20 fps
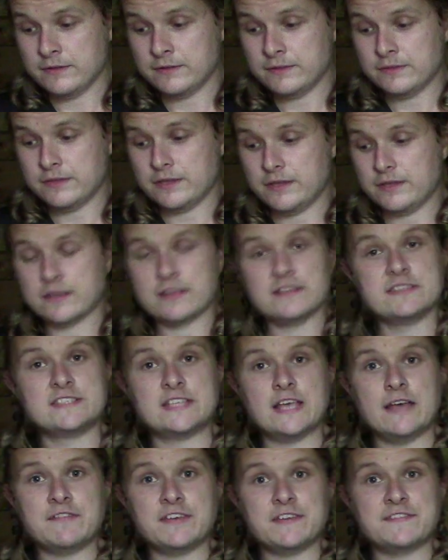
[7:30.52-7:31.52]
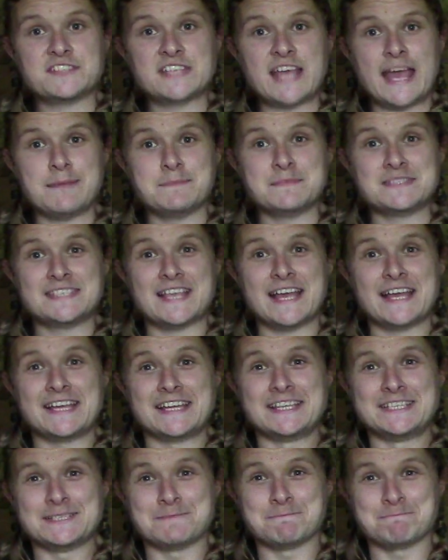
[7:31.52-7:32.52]
The Conservatives came
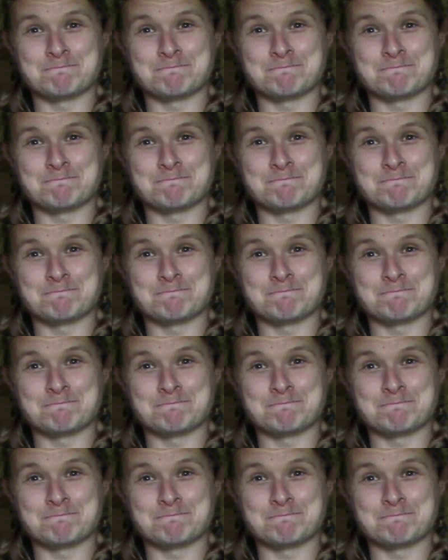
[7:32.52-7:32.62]
second.